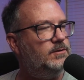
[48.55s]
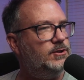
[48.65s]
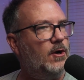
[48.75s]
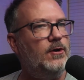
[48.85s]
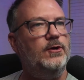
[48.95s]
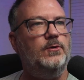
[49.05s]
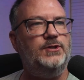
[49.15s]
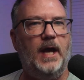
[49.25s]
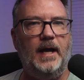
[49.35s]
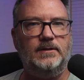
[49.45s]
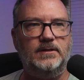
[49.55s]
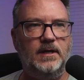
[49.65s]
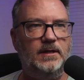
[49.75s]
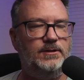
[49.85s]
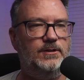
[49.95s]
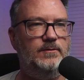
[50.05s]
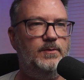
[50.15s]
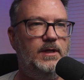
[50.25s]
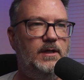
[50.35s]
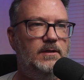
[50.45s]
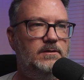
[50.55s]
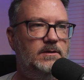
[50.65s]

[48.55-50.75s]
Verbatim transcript: start a new chat session because